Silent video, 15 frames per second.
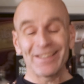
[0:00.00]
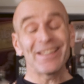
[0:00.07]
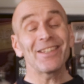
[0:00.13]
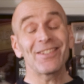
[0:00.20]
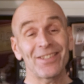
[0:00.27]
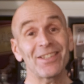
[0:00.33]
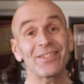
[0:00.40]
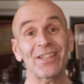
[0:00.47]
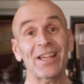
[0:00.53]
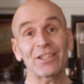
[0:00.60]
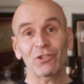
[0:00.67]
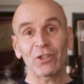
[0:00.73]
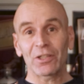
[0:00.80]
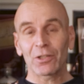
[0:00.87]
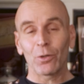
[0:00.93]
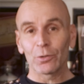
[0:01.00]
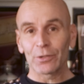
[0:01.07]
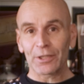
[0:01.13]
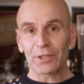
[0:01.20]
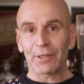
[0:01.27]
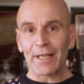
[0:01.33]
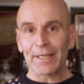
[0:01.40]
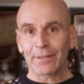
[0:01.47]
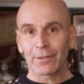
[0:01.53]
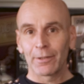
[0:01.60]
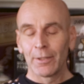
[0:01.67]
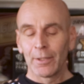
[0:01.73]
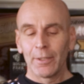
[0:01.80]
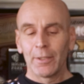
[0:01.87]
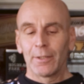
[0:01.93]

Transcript: This is actually called a cracker.